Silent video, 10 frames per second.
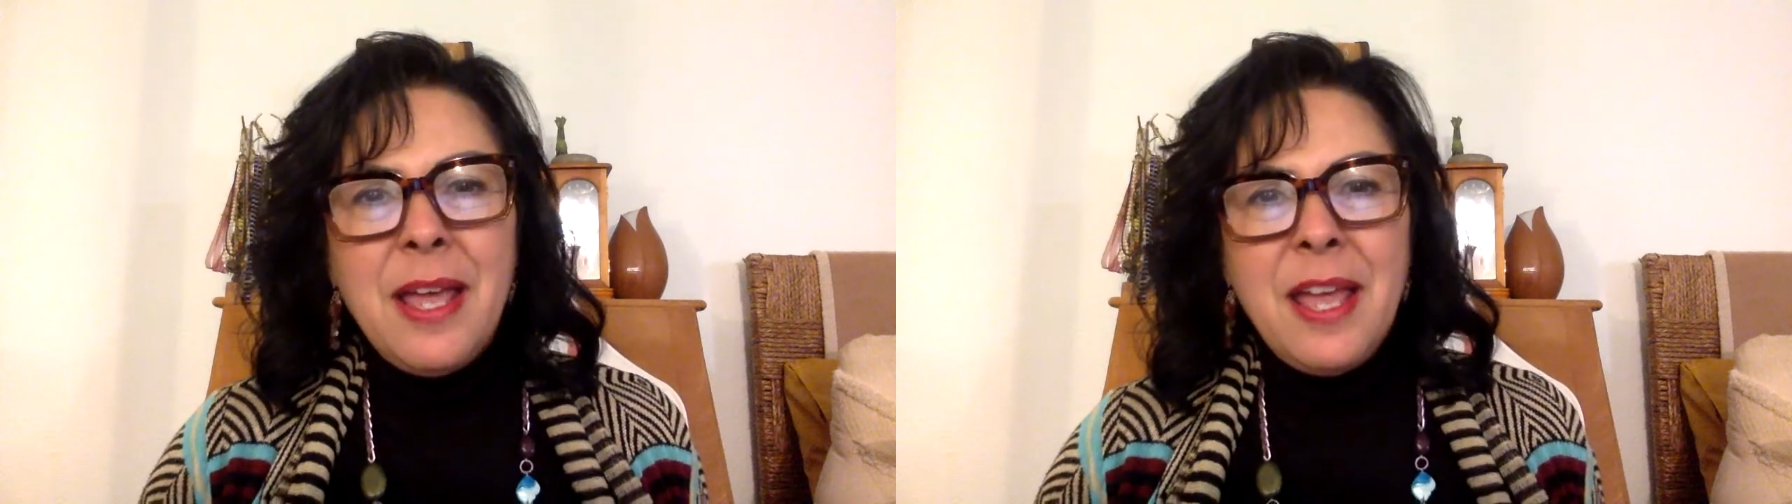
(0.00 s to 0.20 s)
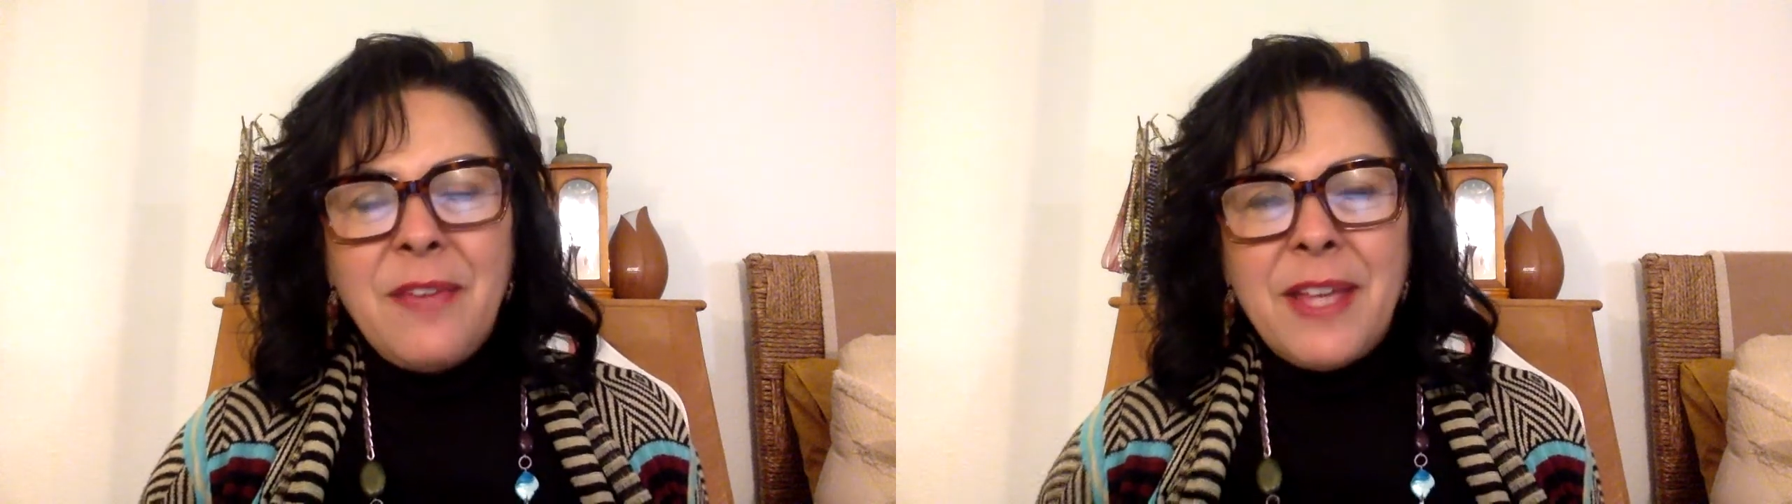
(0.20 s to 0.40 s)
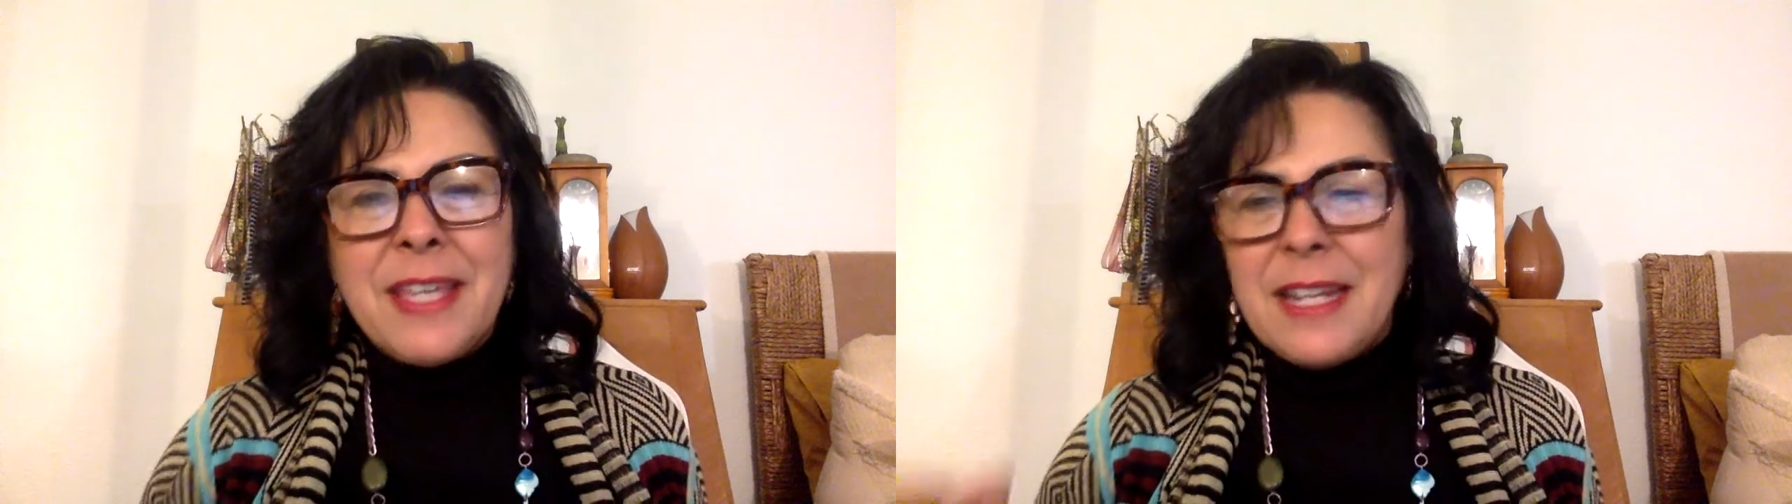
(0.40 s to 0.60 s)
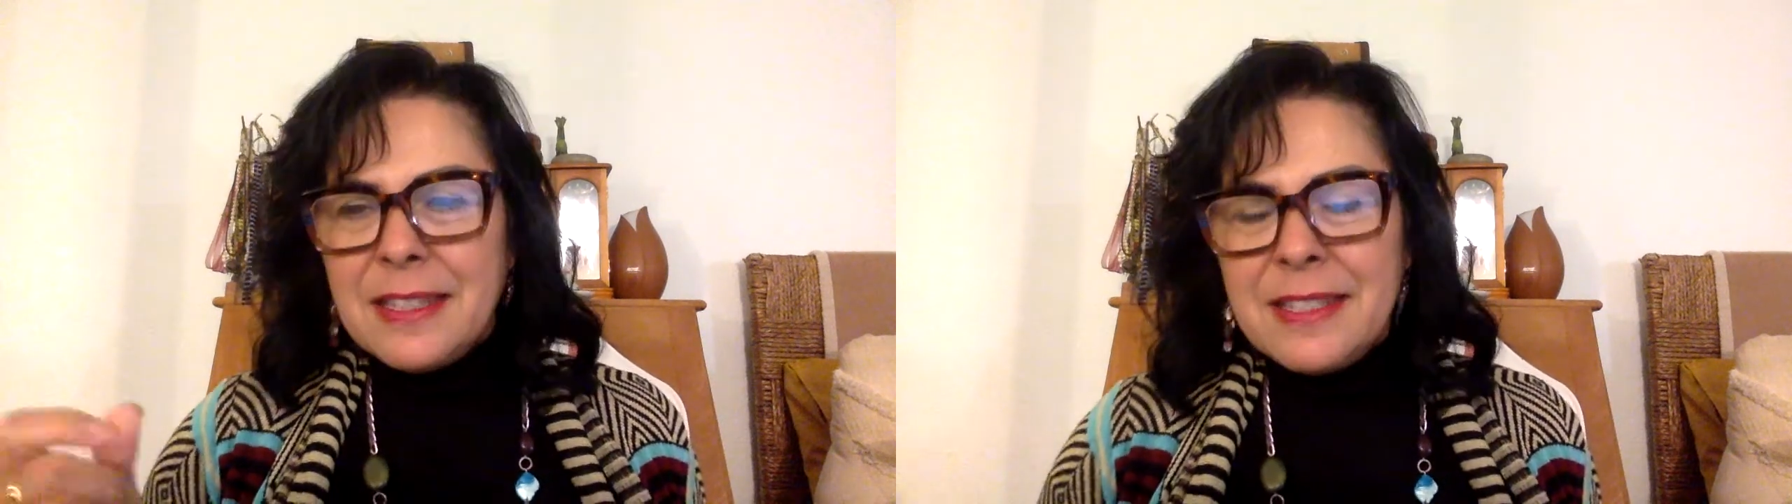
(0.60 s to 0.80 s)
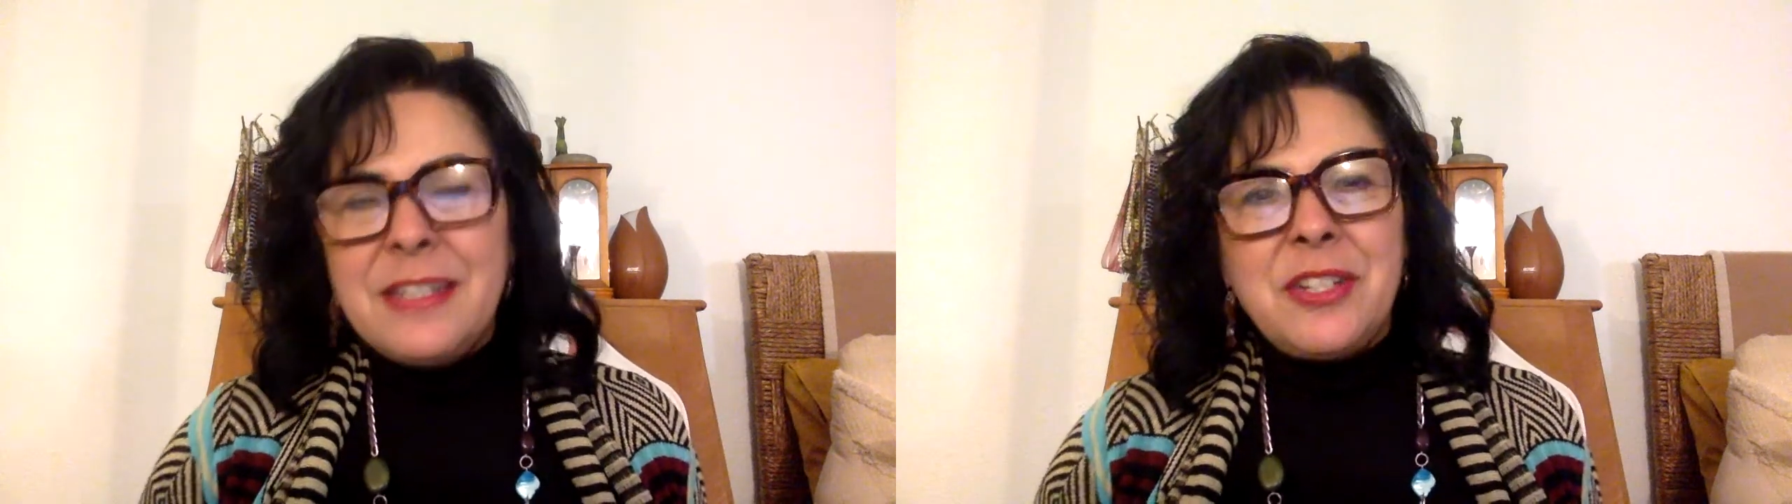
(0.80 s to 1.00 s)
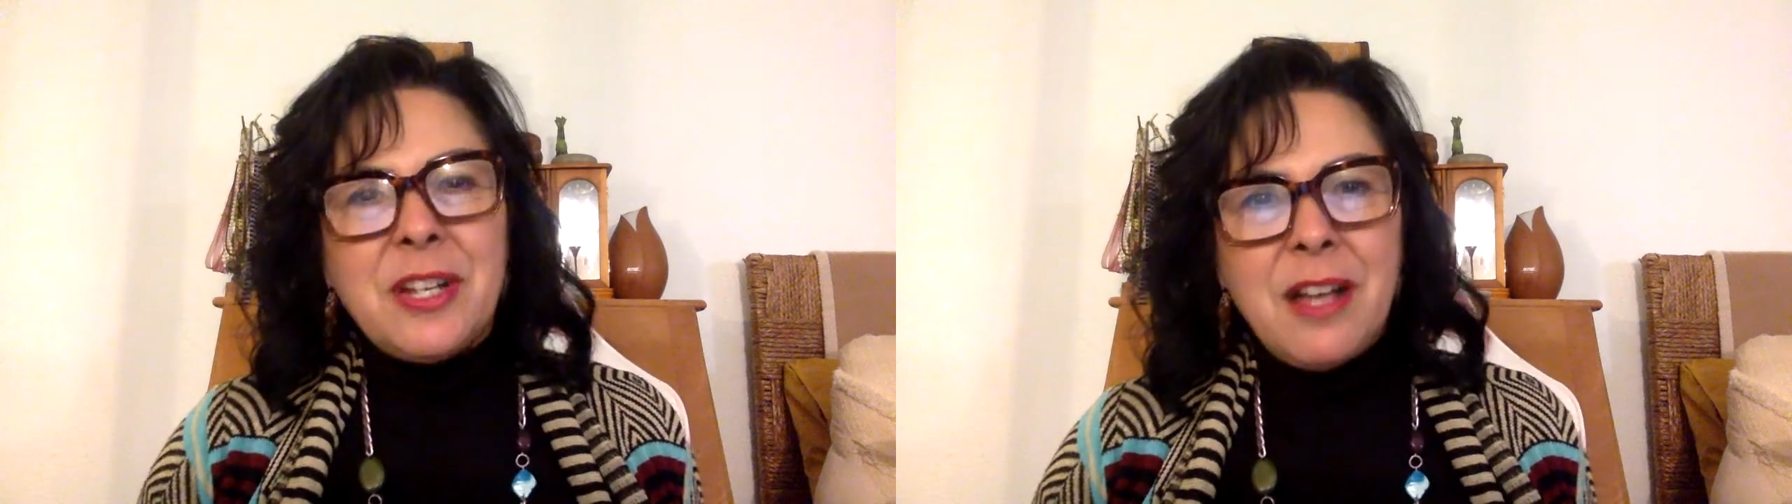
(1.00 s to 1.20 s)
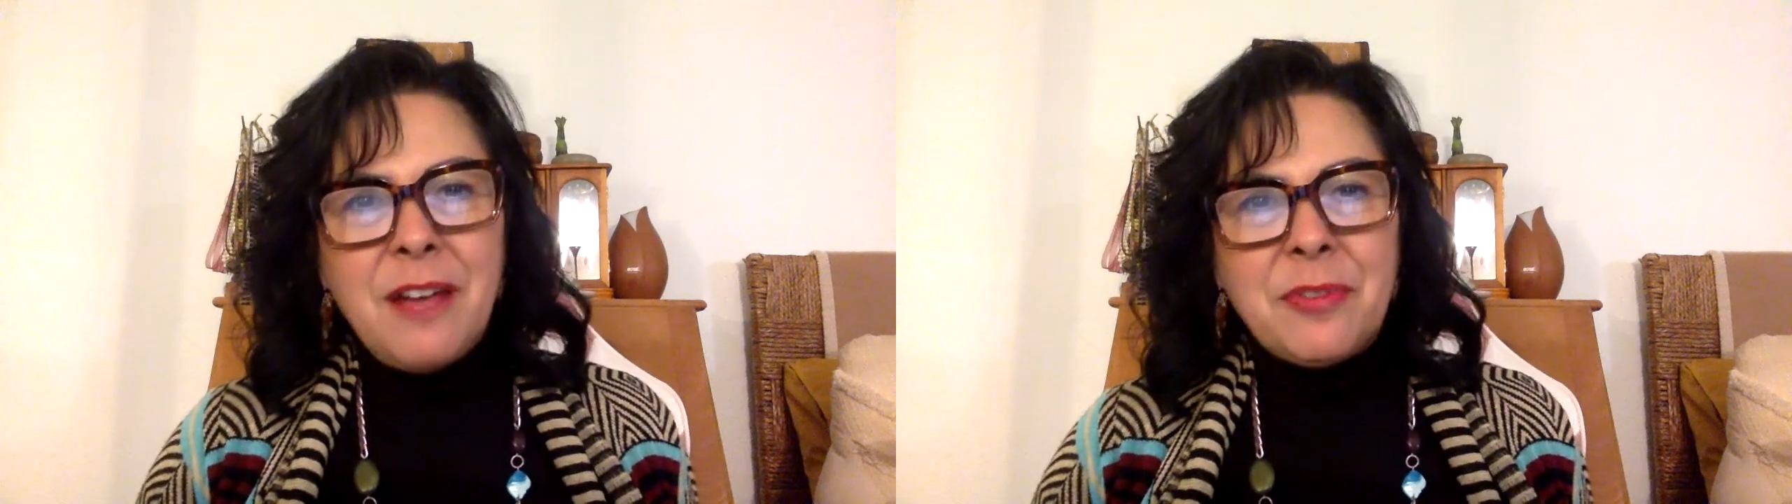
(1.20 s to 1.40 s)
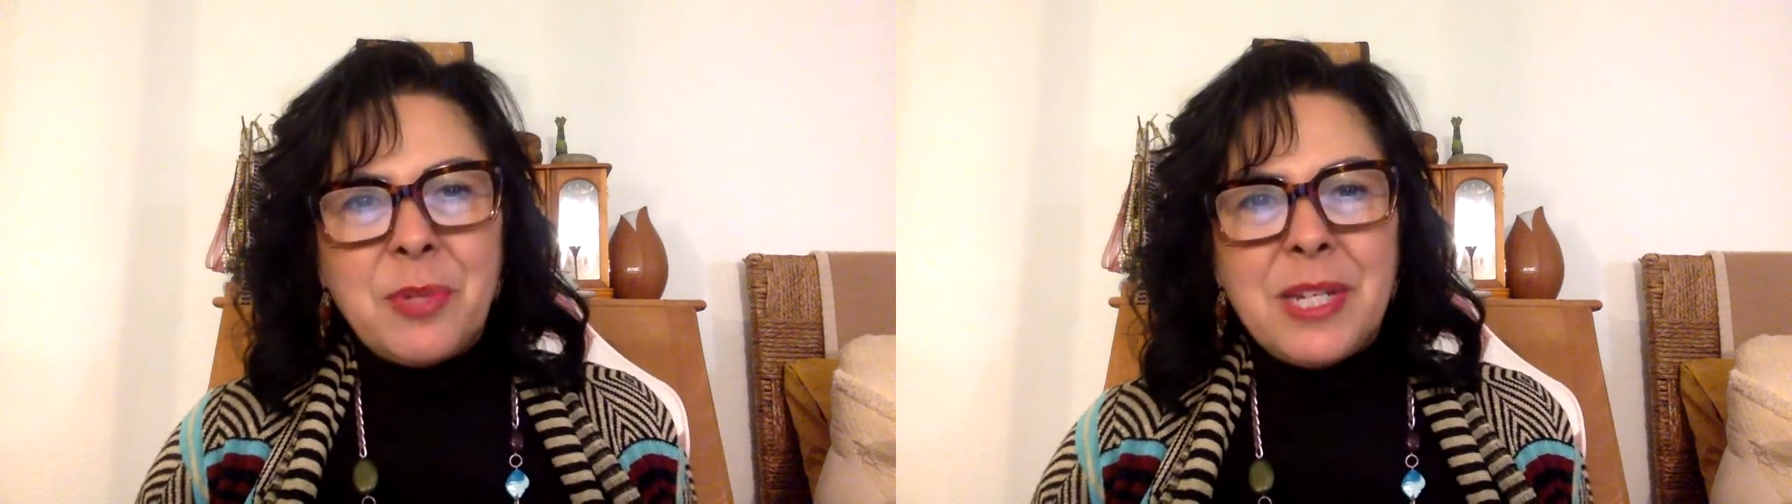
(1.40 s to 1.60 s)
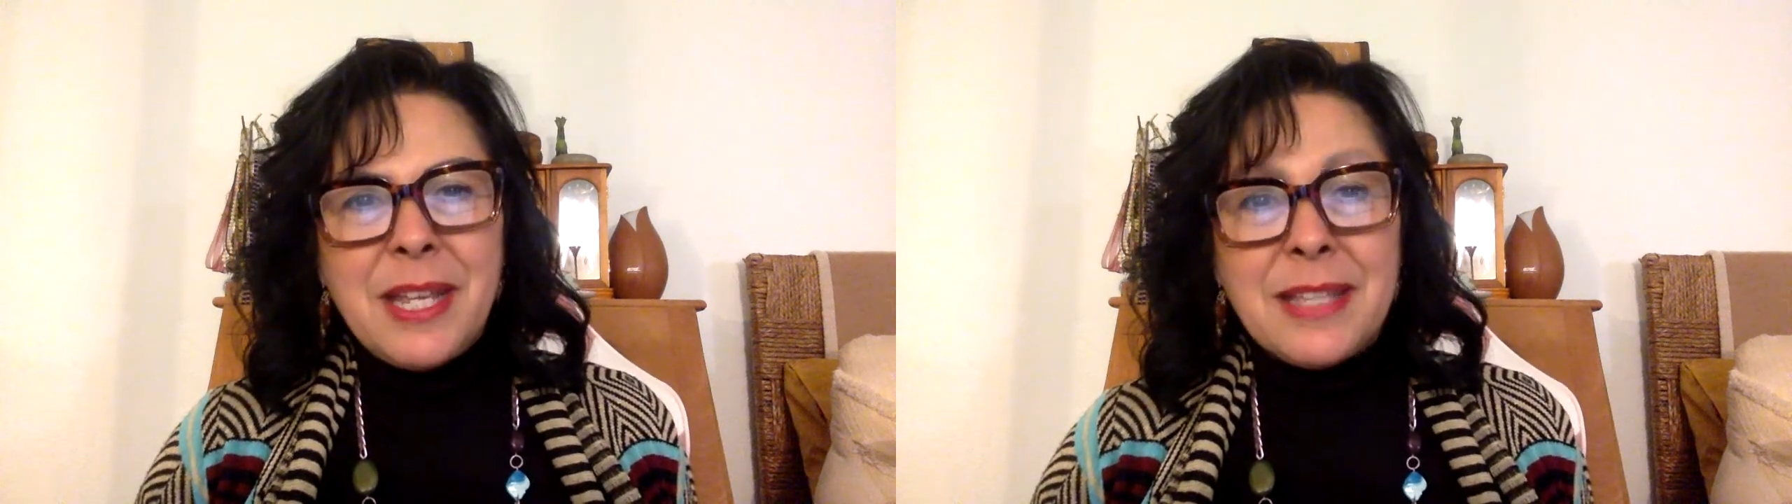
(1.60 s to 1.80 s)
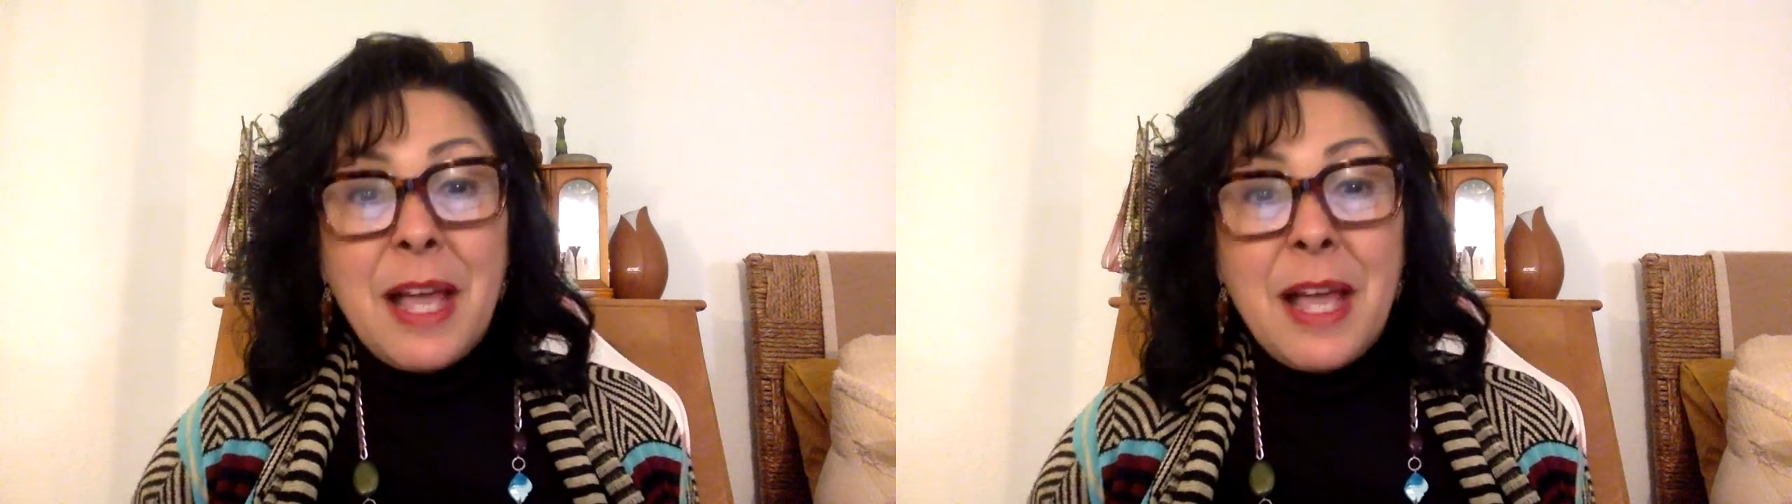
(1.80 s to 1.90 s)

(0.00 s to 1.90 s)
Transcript: If I can at least check off 3 days,